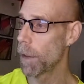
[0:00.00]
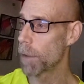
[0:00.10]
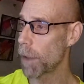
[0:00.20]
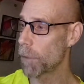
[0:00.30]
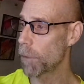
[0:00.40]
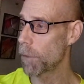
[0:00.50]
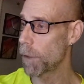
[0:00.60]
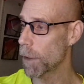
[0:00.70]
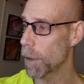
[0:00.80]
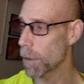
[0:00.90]
Jace is
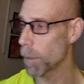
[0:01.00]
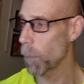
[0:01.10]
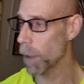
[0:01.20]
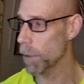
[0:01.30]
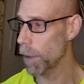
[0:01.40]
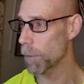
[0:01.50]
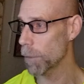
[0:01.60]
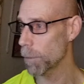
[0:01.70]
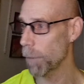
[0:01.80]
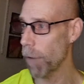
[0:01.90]
here. Good morning, Jace,
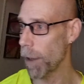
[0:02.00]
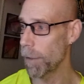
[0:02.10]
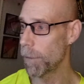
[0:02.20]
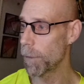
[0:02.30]
my friend.